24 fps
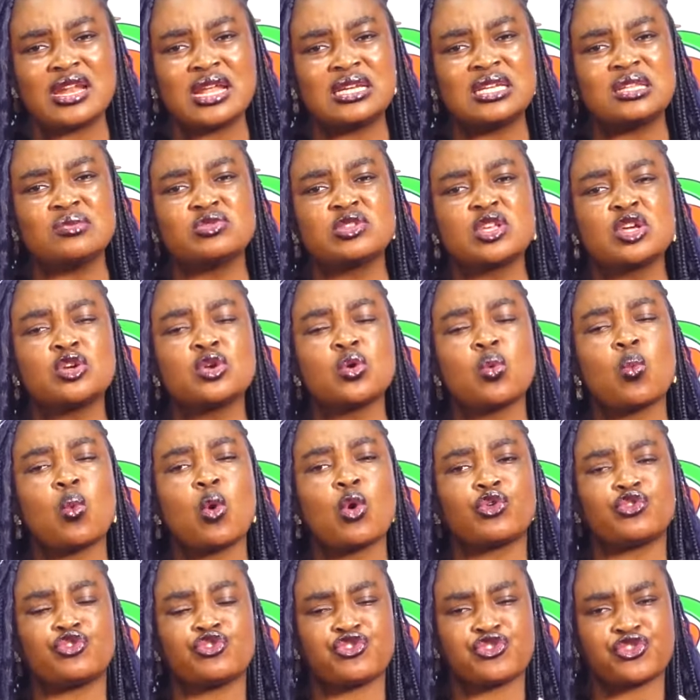na dem say no
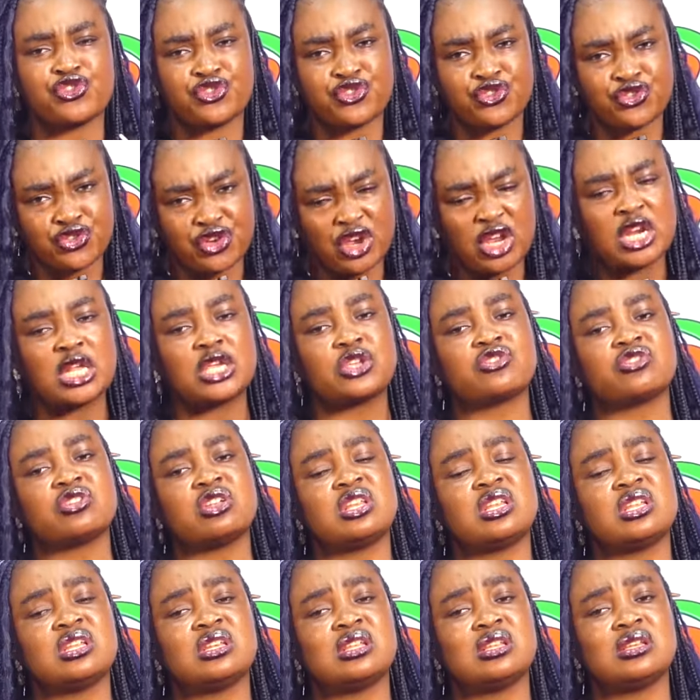wo hwe na
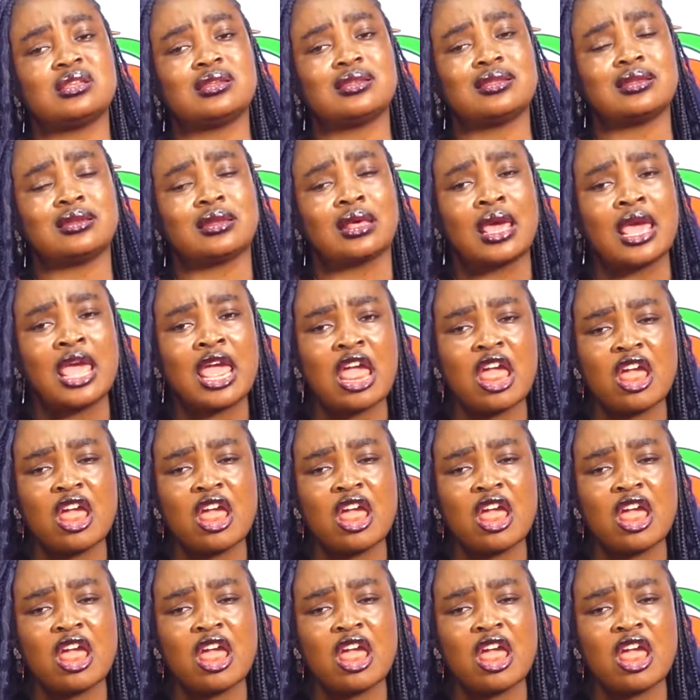chere de